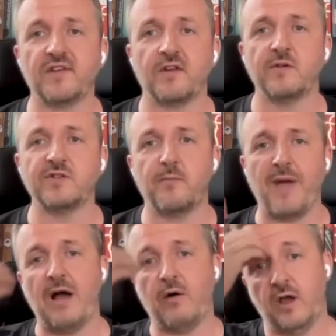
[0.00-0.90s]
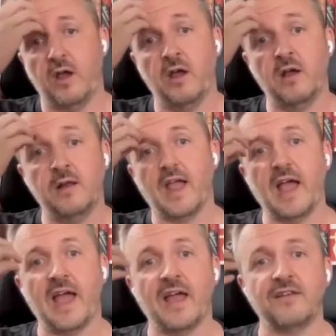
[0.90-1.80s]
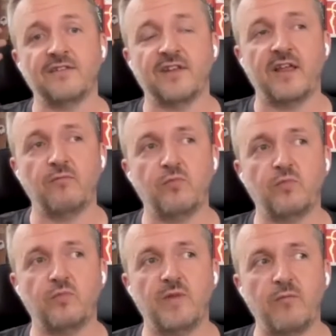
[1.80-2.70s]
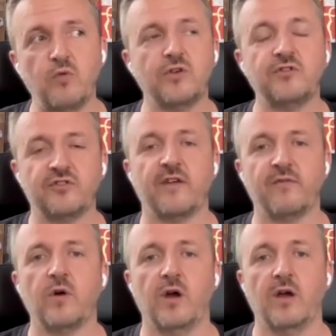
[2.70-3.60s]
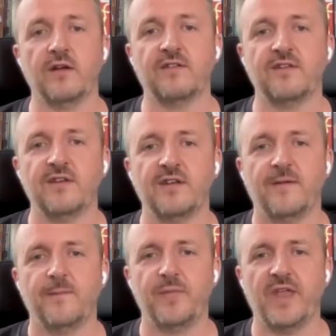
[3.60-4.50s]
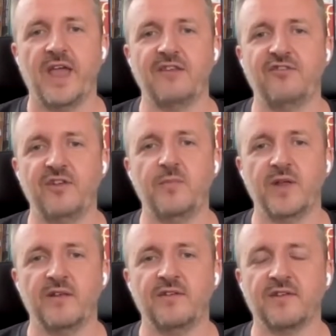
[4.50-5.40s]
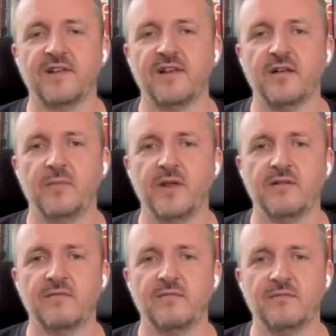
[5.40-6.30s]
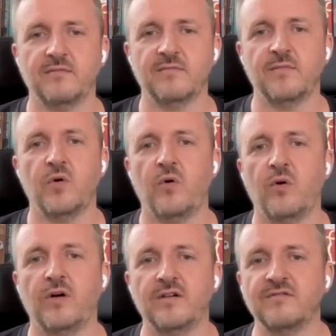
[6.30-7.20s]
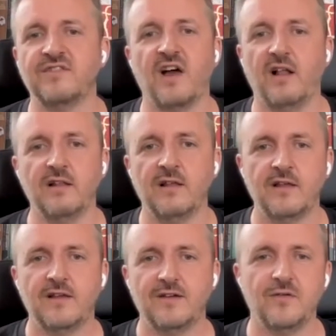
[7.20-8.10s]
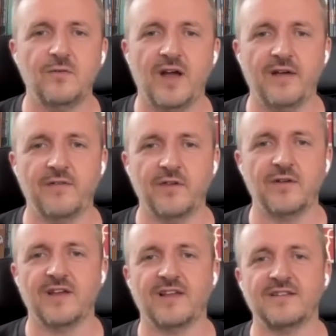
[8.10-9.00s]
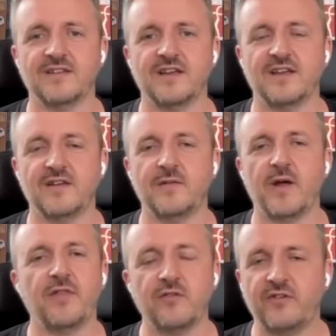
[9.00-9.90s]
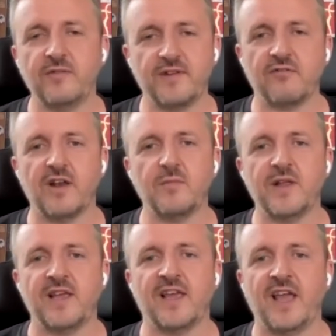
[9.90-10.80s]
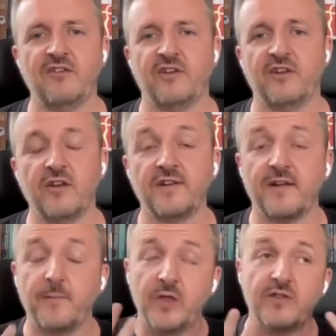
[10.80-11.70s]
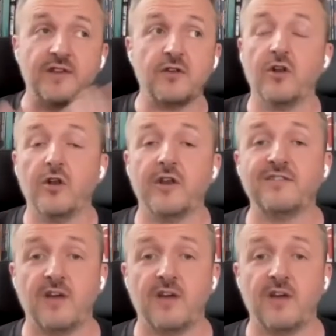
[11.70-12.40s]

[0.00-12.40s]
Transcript: is so much about her, and it wouldn't have worked had she been just a little bit more dull or what have you. And I thought she was incredibly engaging. There's not a lot of